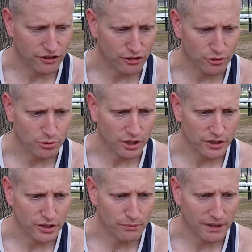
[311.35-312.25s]

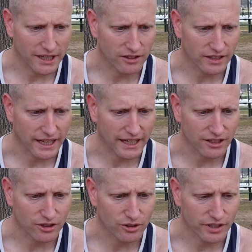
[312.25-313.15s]
200 mile
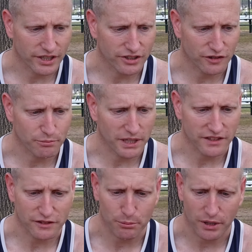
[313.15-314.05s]
category just
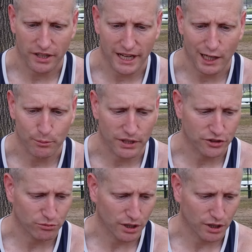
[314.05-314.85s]
based upon how much